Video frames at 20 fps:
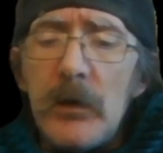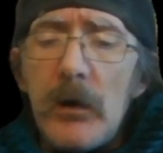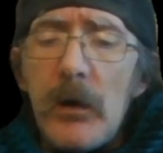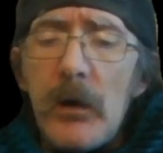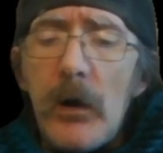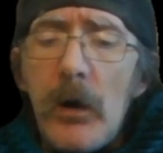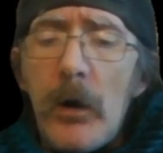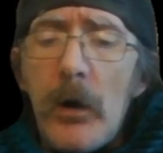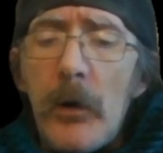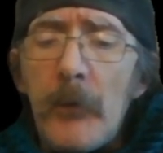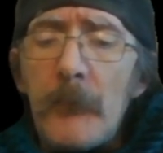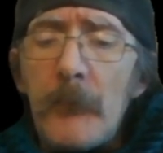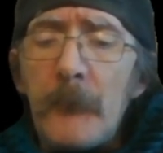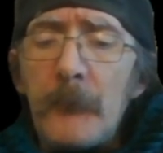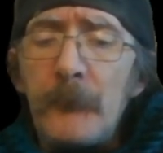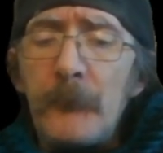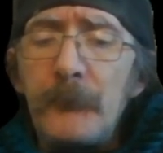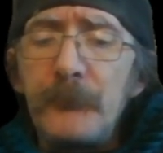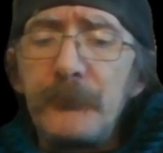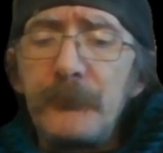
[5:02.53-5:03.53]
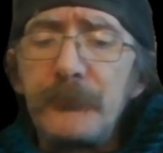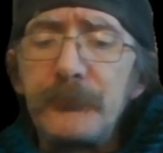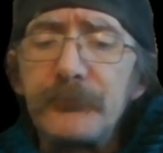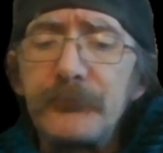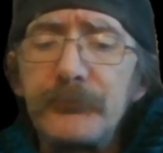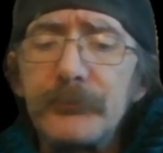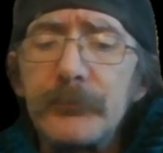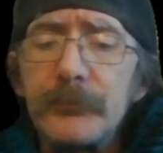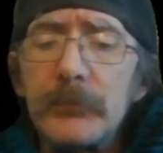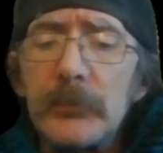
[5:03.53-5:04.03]
Um,
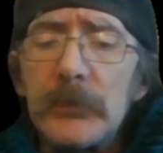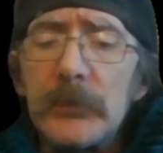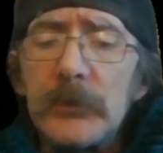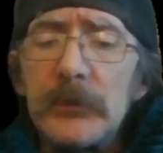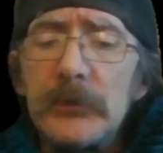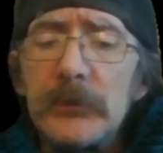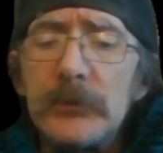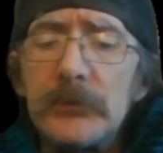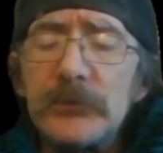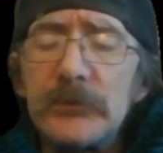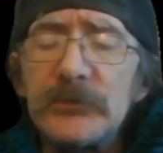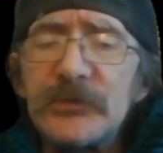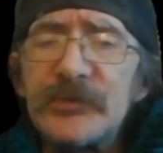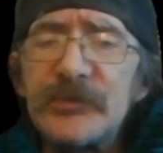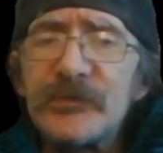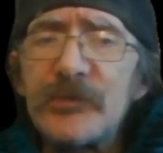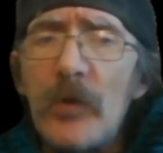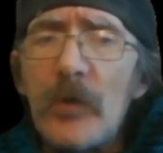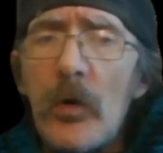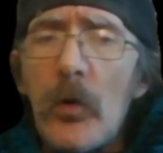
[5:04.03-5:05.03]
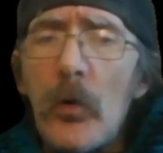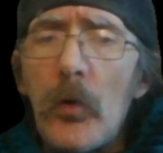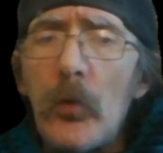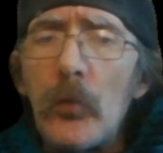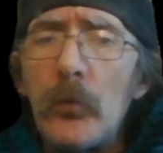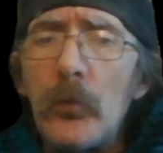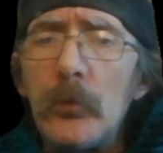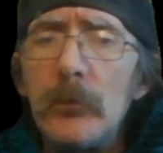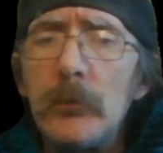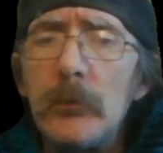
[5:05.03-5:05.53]

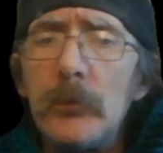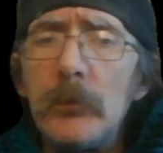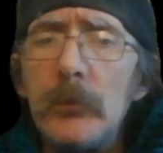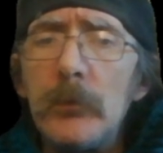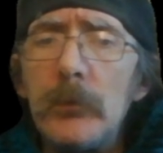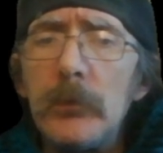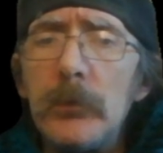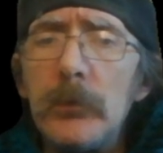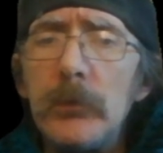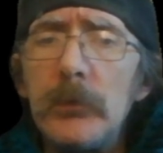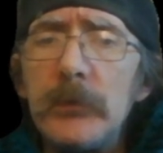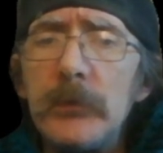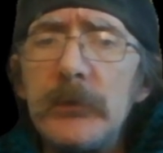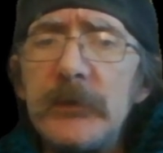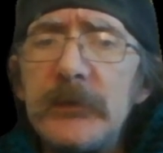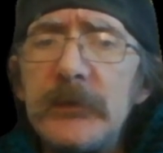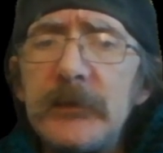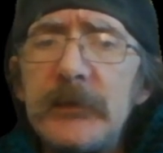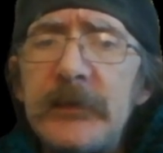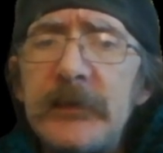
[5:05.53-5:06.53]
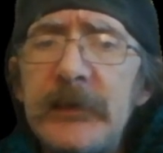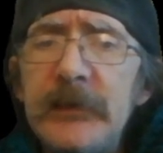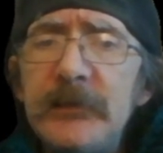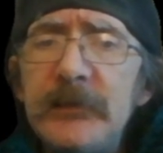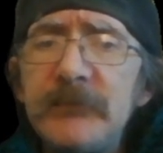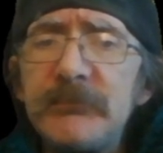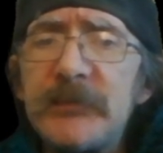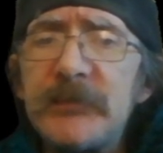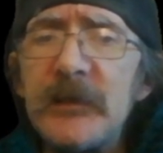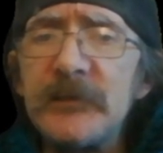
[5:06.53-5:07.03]
so
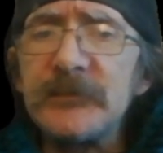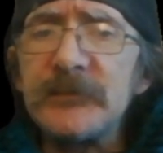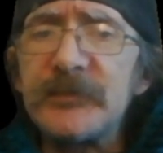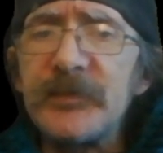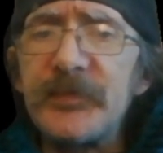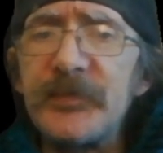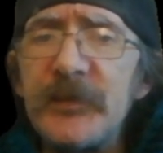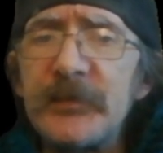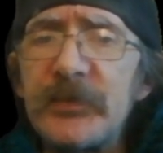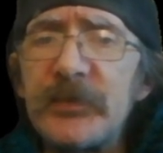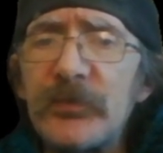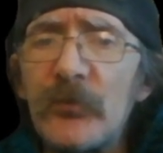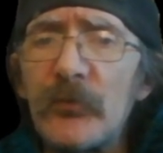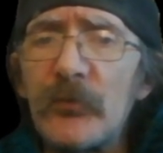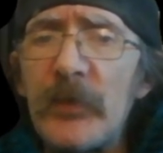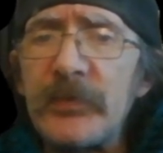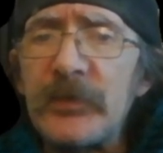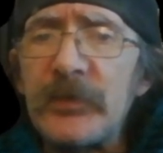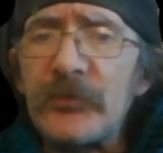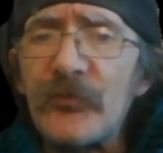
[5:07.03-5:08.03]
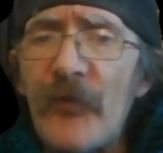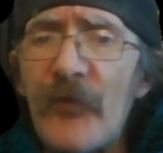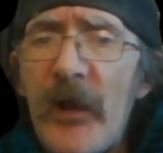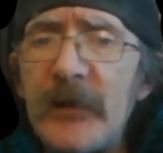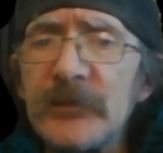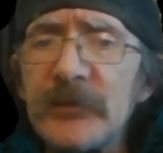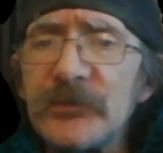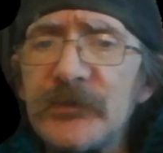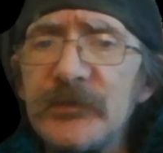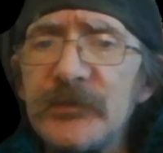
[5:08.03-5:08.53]
he tends to think that the
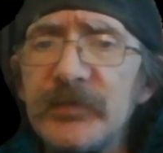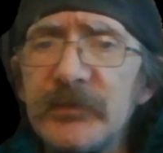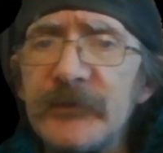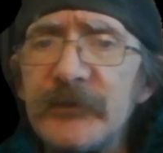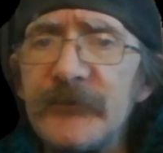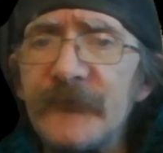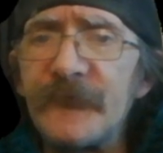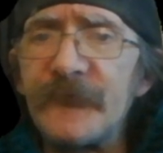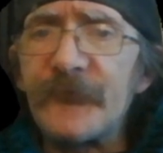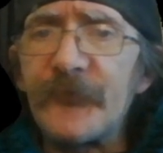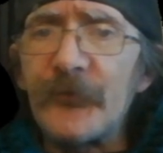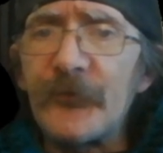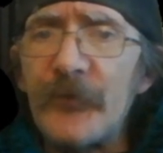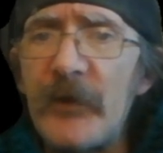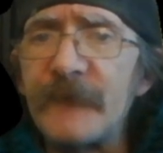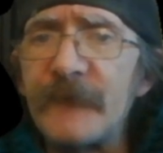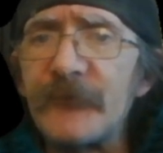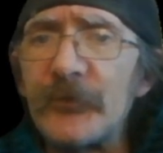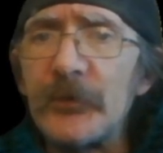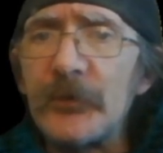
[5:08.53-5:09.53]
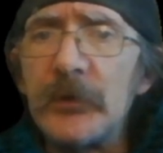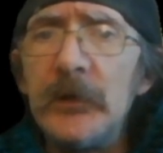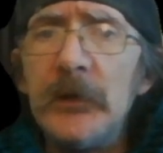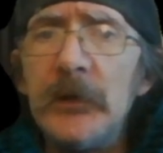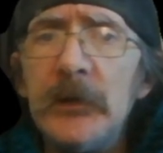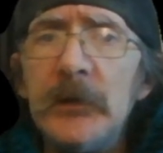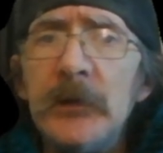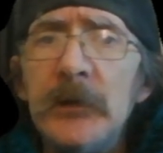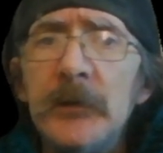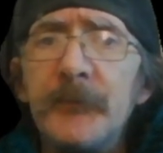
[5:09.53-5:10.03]
dragons could live forever,
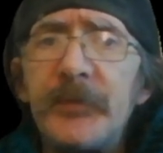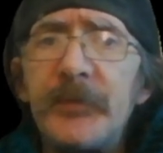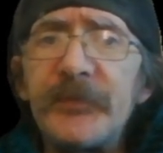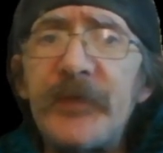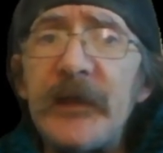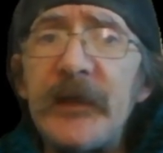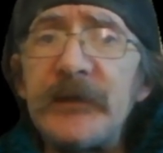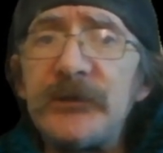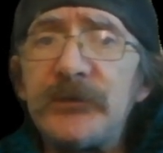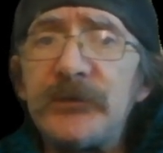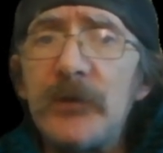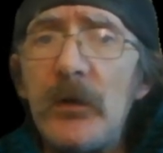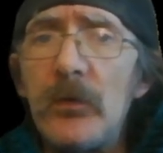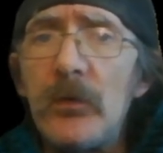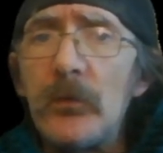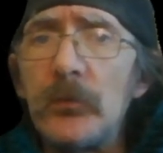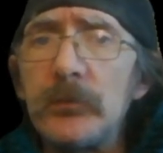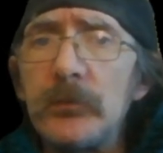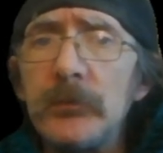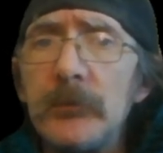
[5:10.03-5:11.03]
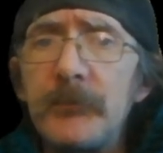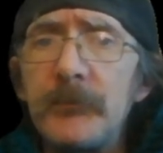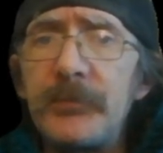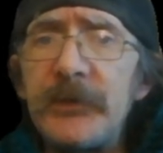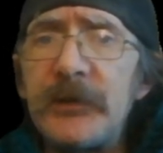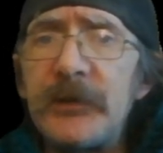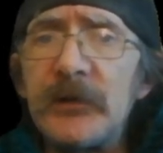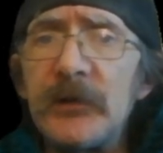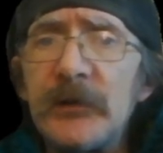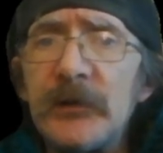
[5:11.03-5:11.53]
but they don't,
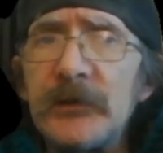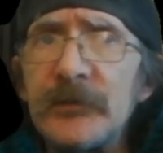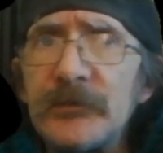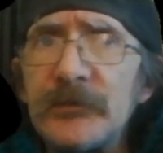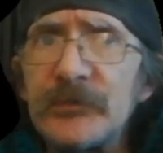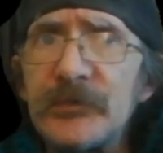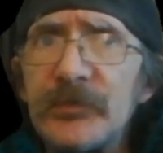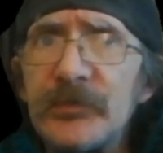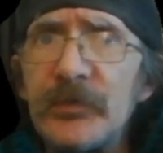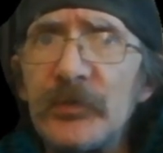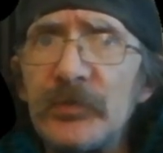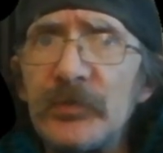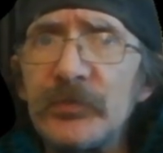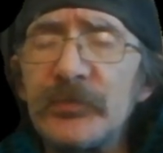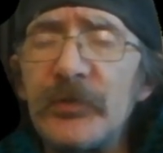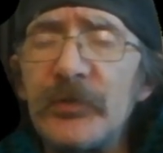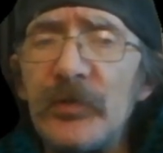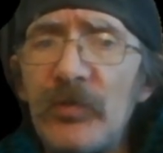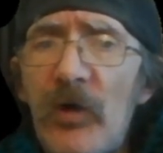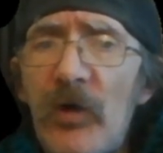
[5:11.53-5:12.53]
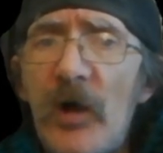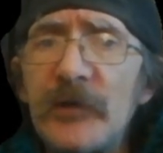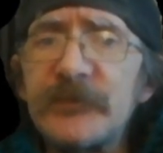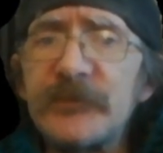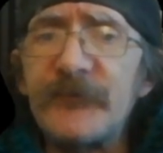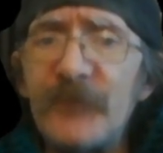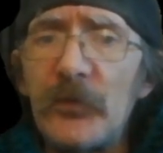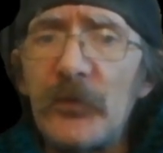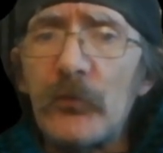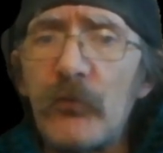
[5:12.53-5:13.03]
because the
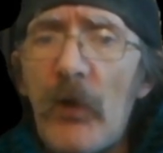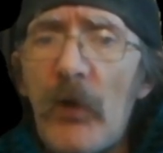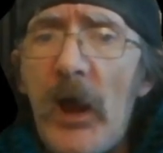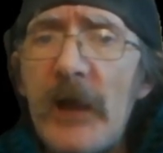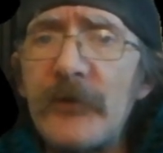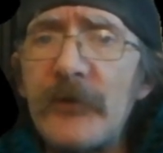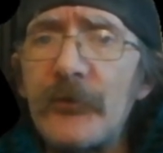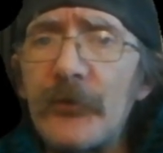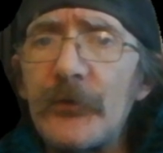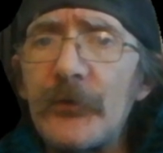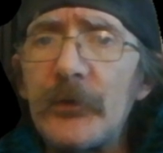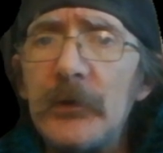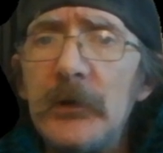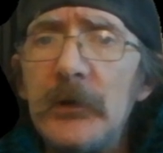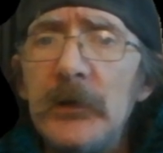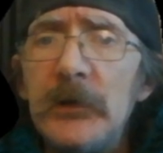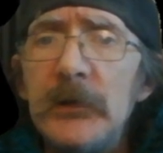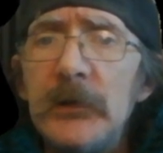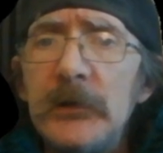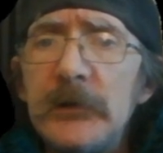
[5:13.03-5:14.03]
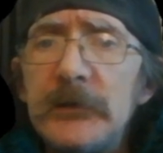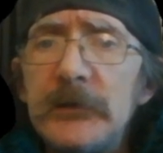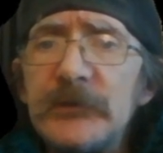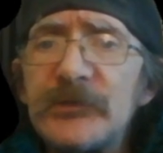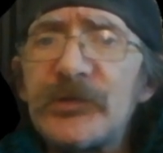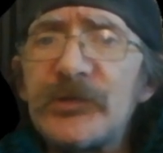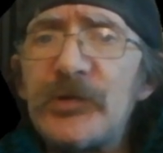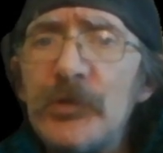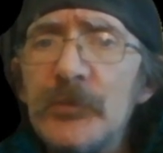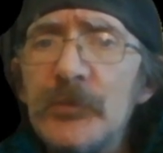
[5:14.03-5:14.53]
loss of the rider
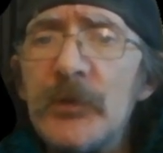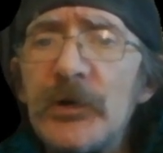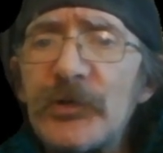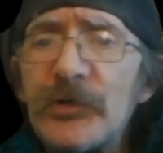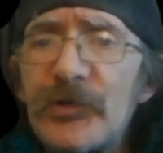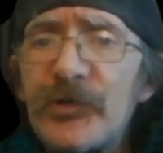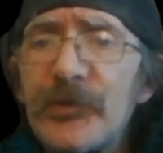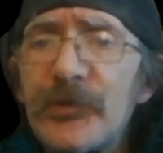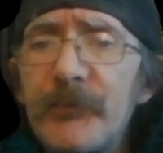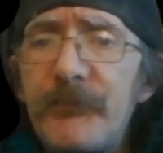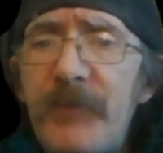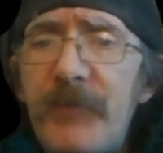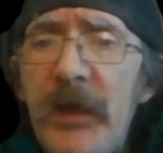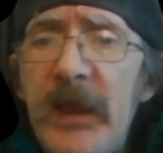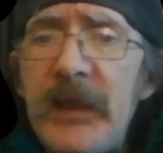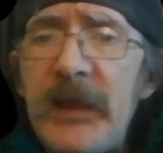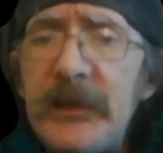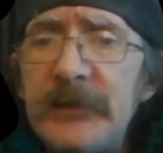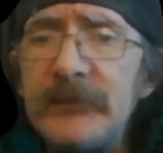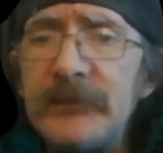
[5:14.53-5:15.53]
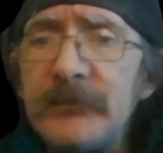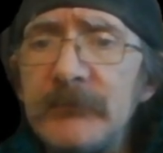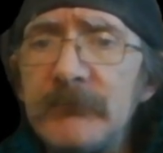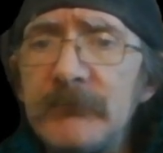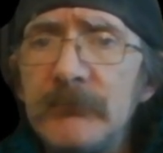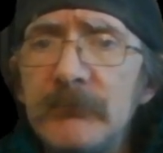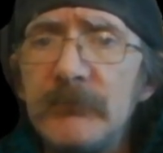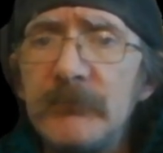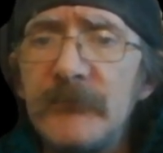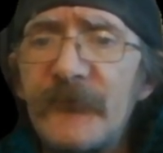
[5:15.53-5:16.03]
is too much pain
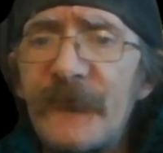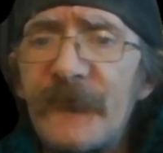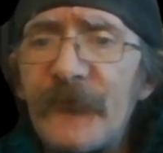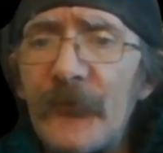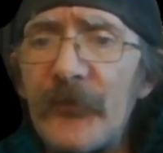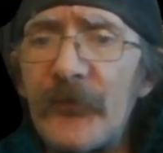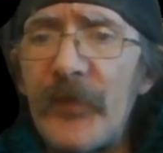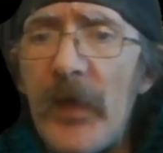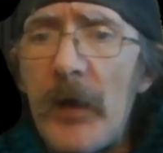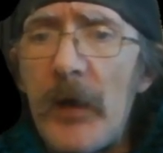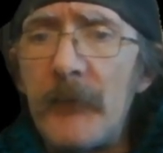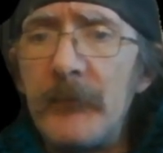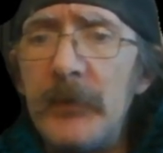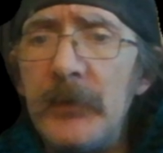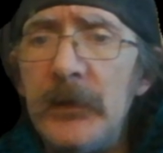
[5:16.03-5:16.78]
for them,